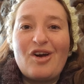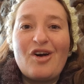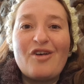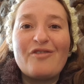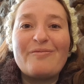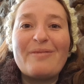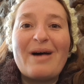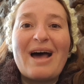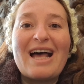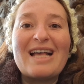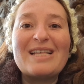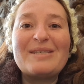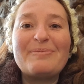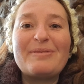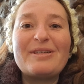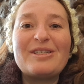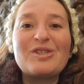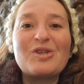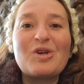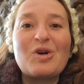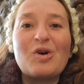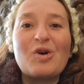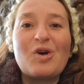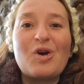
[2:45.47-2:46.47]
of my
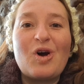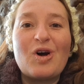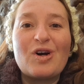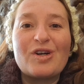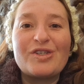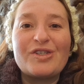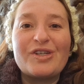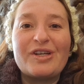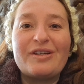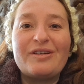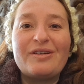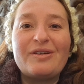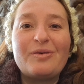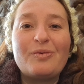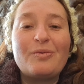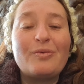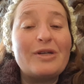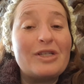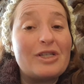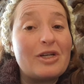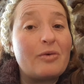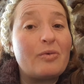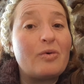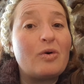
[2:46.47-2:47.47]
husband's concoction,
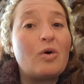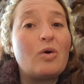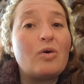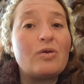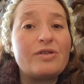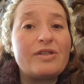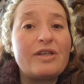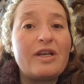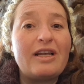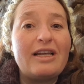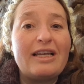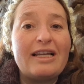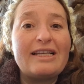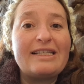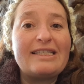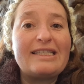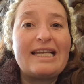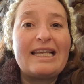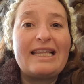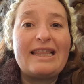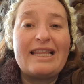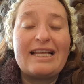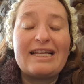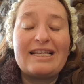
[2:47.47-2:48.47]
which I will also
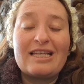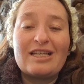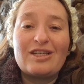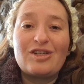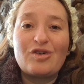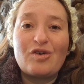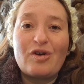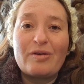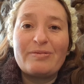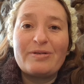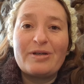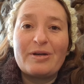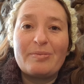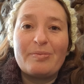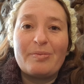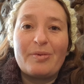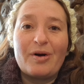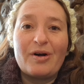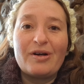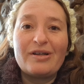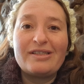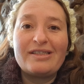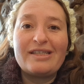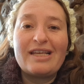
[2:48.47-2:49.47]
list in the description
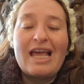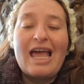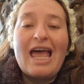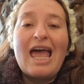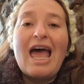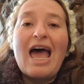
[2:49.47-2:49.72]
box,